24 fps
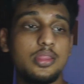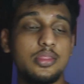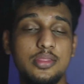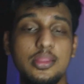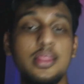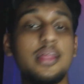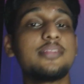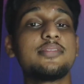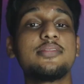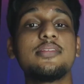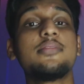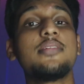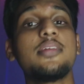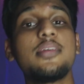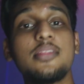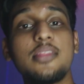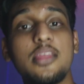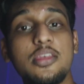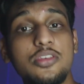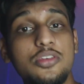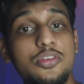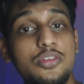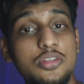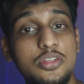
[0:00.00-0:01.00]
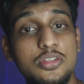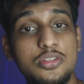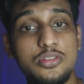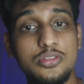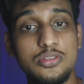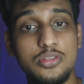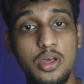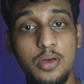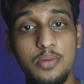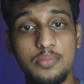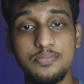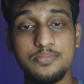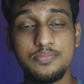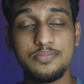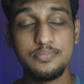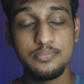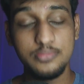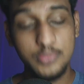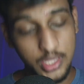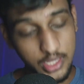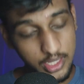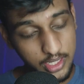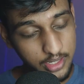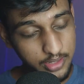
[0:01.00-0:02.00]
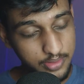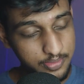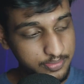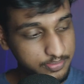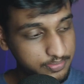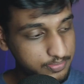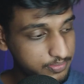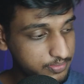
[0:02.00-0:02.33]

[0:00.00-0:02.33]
That's the thing that you need to stop thinking.